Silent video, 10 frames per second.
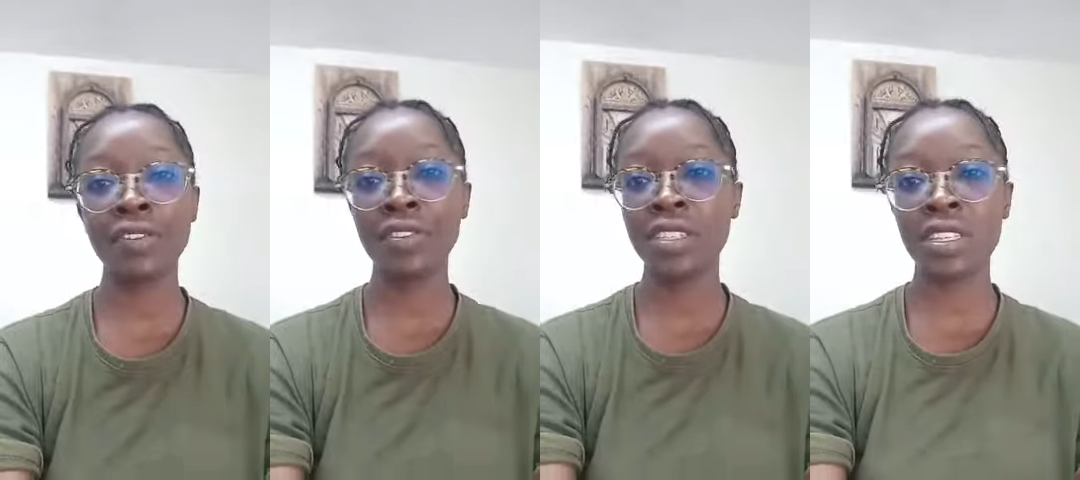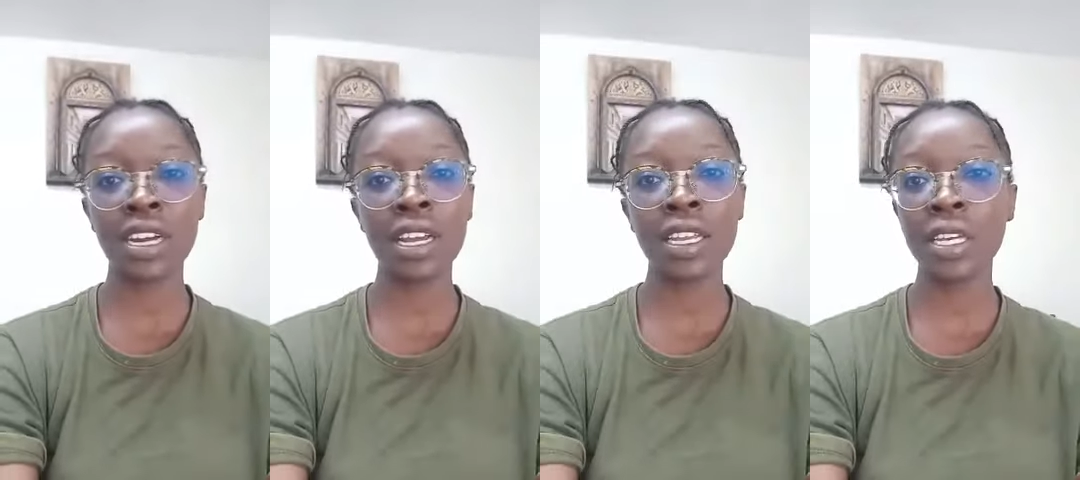
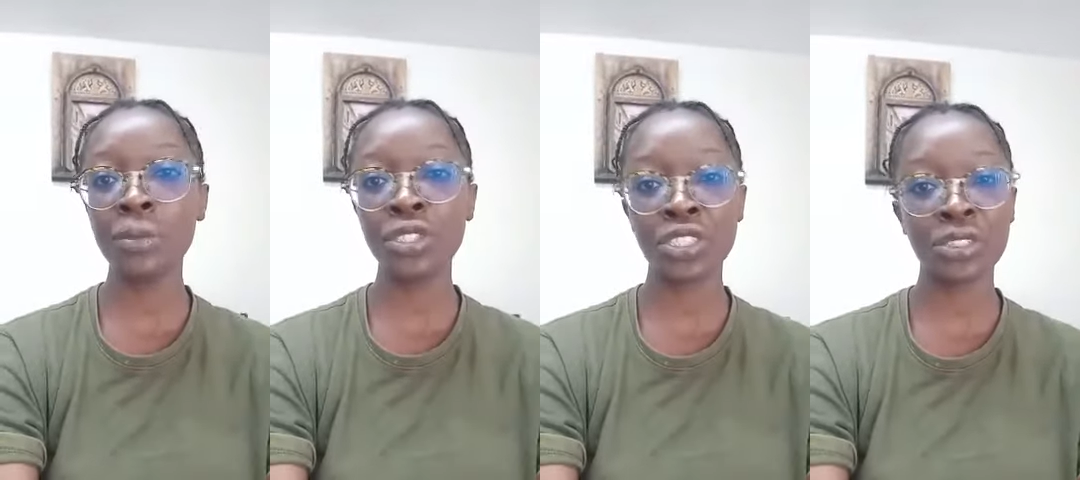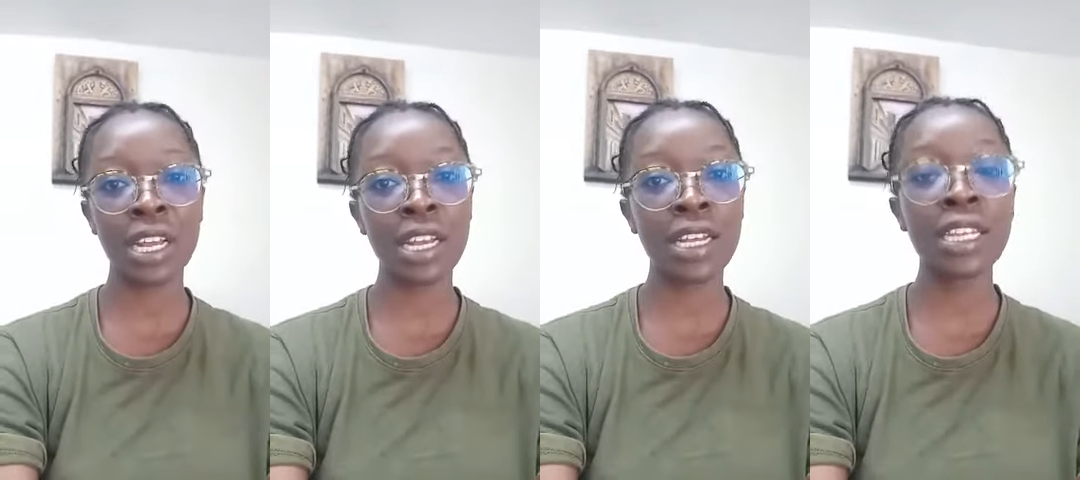physically,
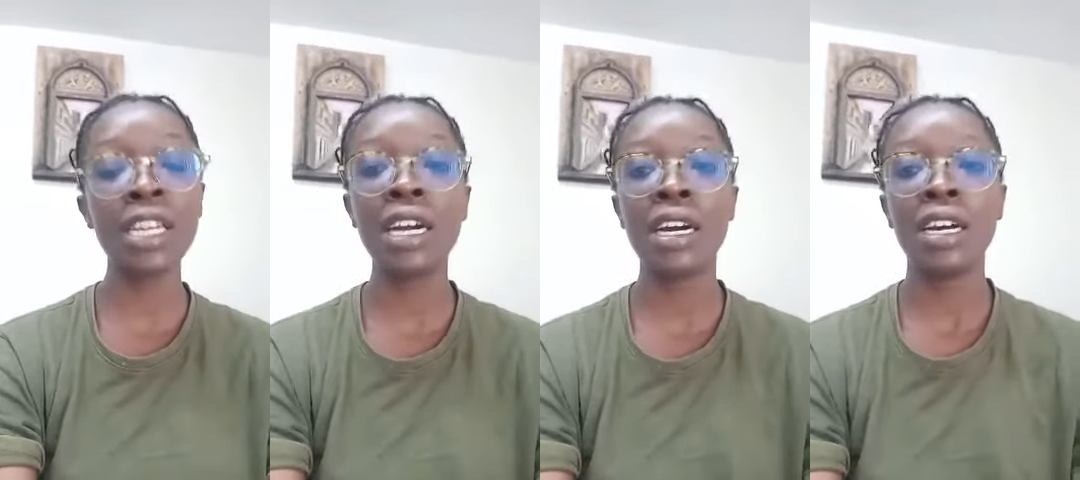emotionally.